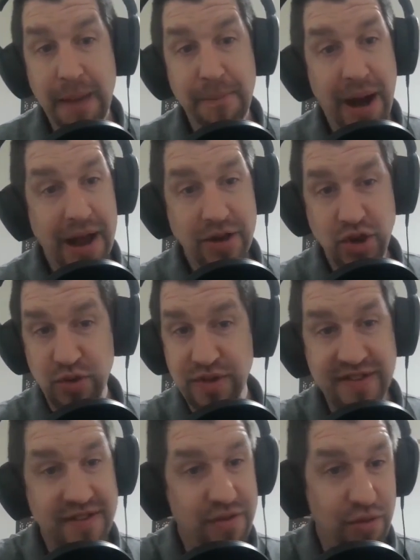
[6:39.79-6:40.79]
And mind you,
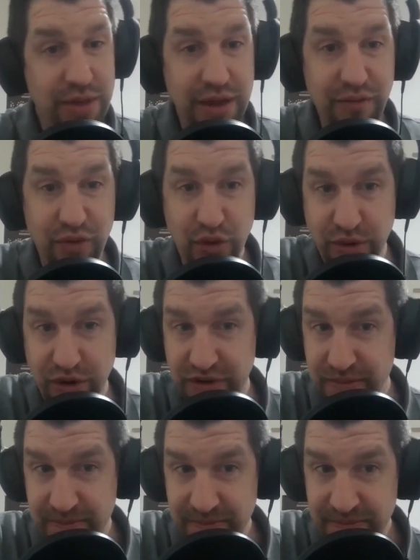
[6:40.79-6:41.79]
this is only a
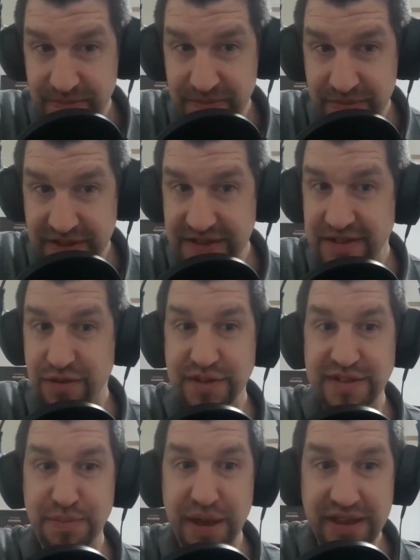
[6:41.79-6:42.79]
rumor. This is
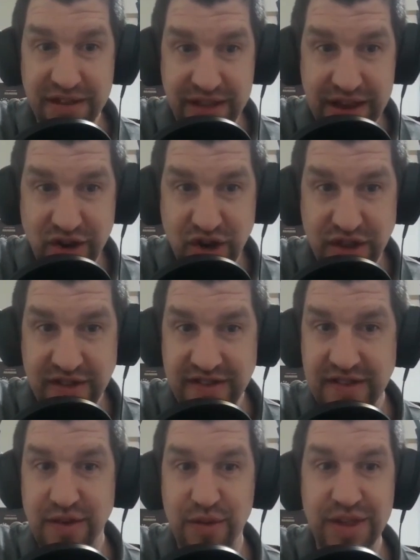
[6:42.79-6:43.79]
only speculation.
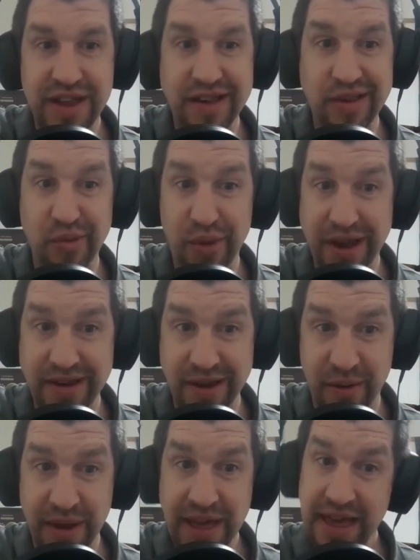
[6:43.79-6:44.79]
This is only
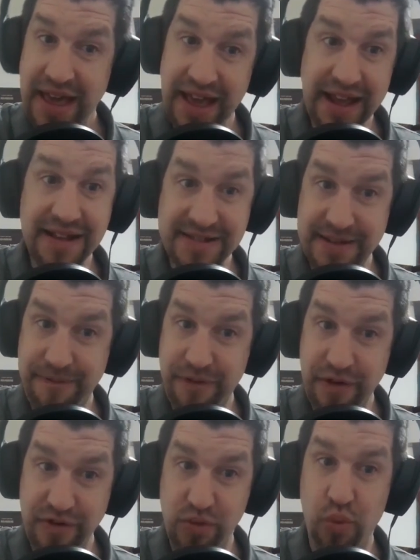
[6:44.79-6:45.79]
innuendo. He is the
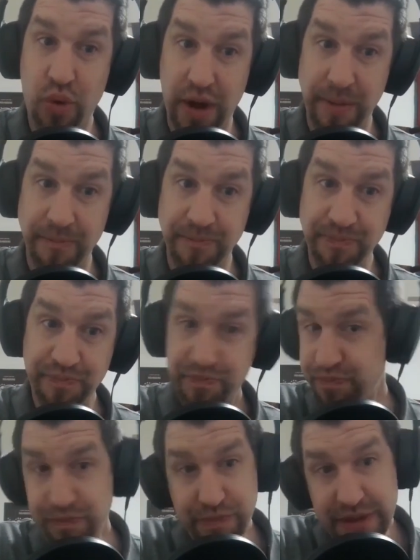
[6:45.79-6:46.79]
first one,
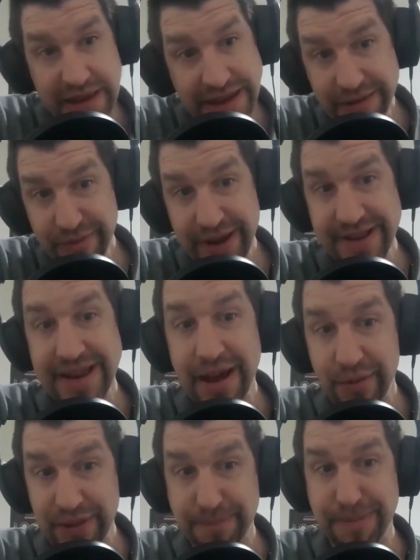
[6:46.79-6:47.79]
and right
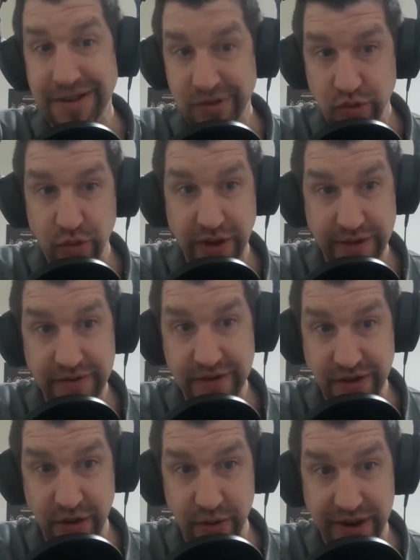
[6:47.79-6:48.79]
now the best one
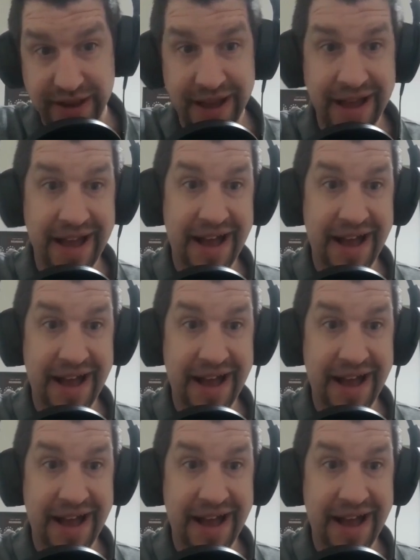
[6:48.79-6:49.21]
to do it.